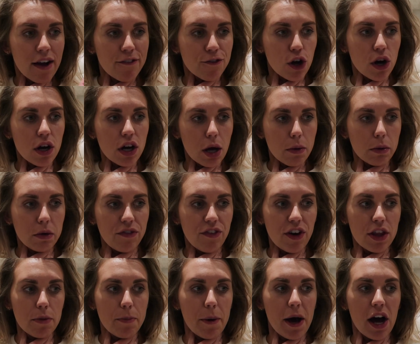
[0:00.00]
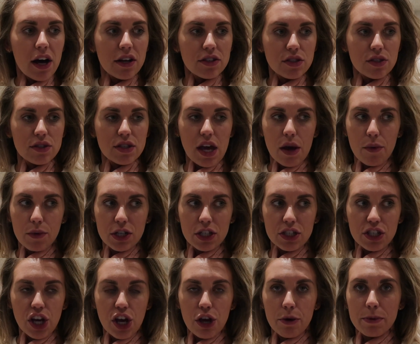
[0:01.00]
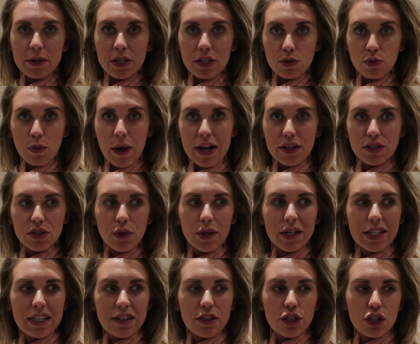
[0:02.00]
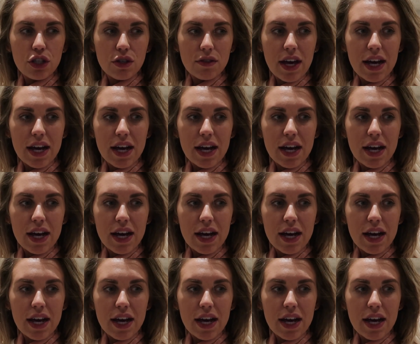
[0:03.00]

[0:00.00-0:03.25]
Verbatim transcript: I've got a couple of other parcels that I wanted to open as well so I'll either do